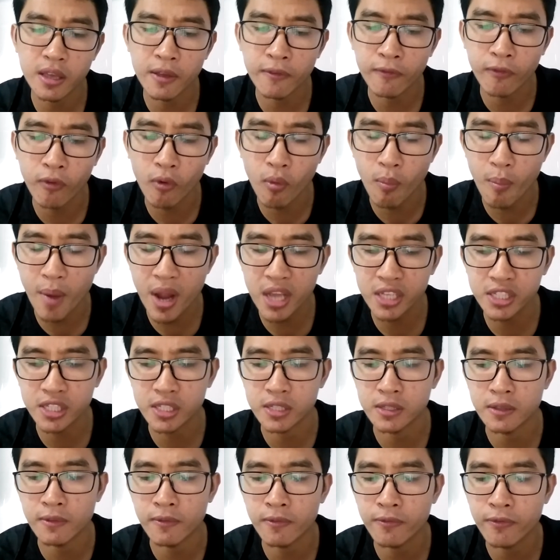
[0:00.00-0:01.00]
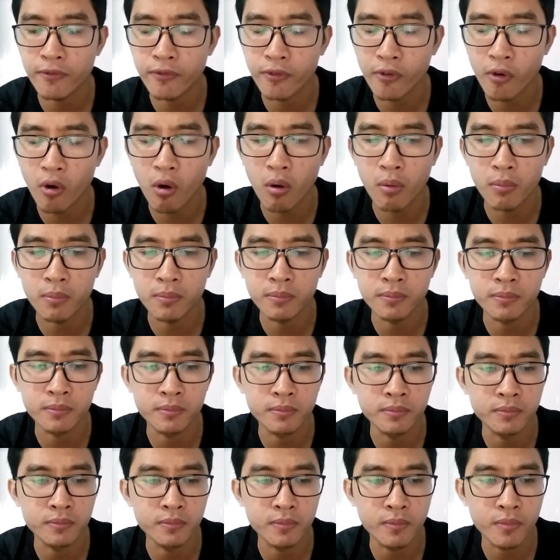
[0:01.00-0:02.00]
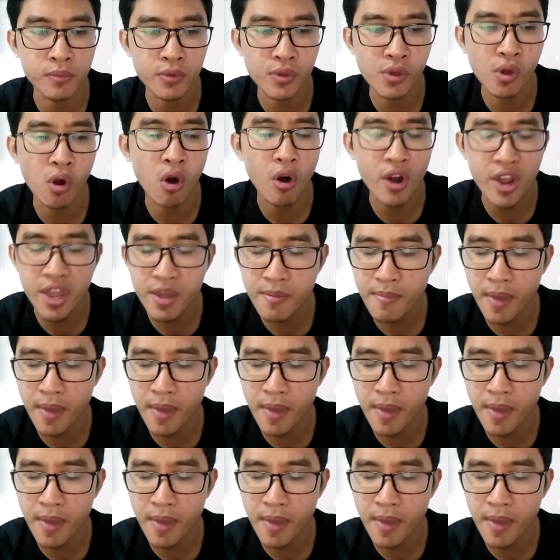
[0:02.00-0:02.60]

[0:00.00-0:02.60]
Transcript: information from your